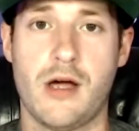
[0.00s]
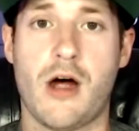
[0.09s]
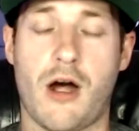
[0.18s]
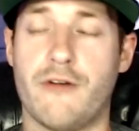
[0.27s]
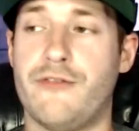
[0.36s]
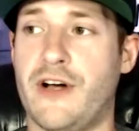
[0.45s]

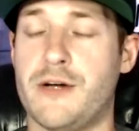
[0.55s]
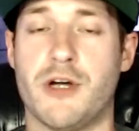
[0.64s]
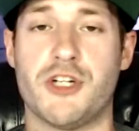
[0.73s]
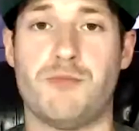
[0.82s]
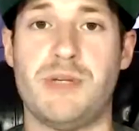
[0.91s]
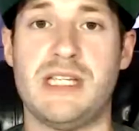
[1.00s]
are very
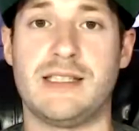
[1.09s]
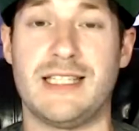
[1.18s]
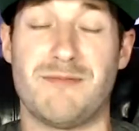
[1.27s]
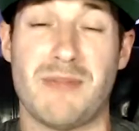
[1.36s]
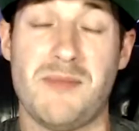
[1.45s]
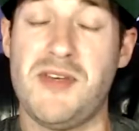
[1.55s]
much B League,
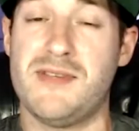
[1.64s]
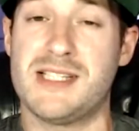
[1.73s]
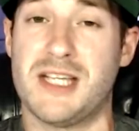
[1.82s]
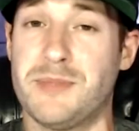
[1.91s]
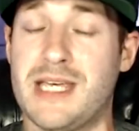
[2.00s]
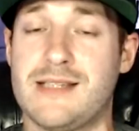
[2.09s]
maybe even
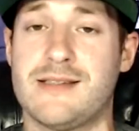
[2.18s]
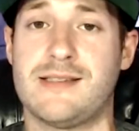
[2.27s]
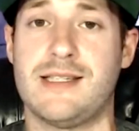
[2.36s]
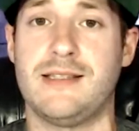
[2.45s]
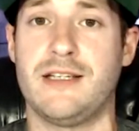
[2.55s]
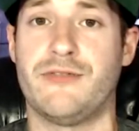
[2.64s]
some cases C
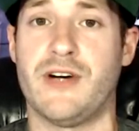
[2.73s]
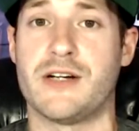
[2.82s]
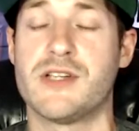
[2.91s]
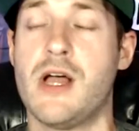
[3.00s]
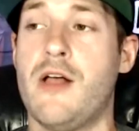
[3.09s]
League fighters.